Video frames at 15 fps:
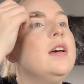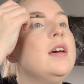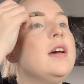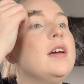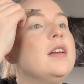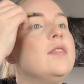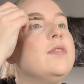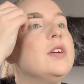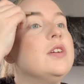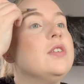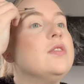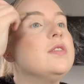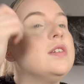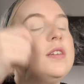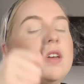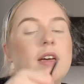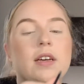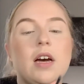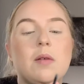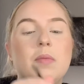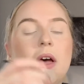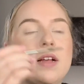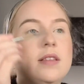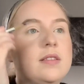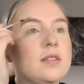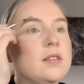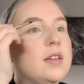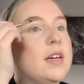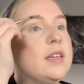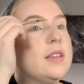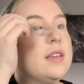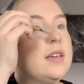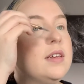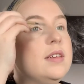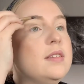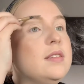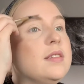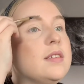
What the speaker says: And if you're using like a pencil like this,